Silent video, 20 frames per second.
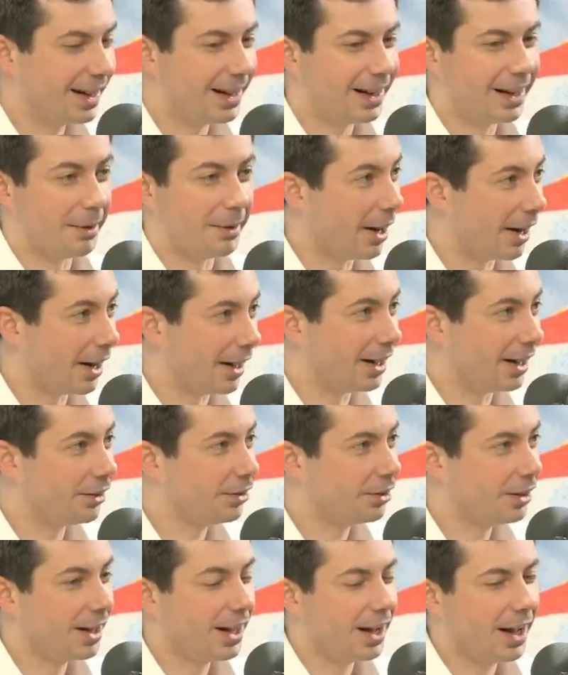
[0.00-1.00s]
at my
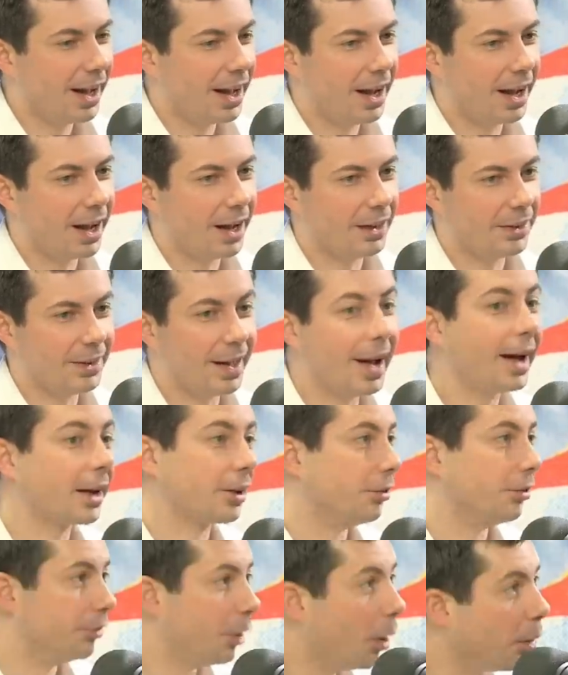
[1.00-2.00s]
age. And the
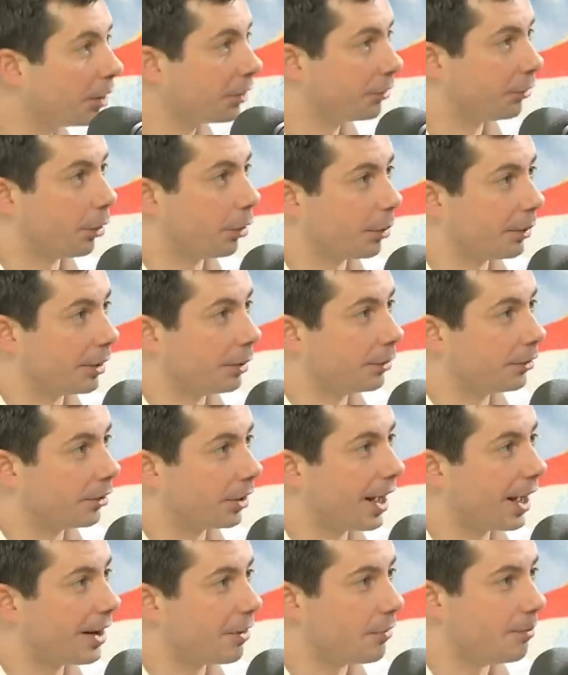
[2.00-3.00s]
act of voting for me was
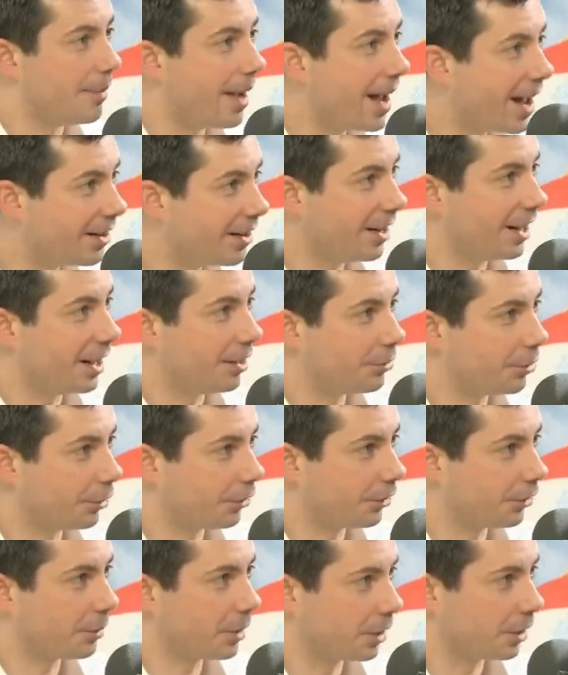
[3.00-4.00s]
a kind of mandate for
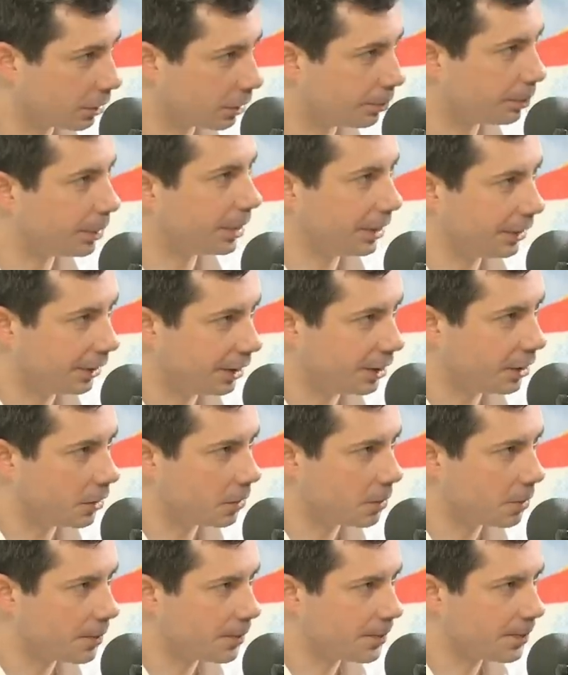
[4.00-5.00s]
something completely new.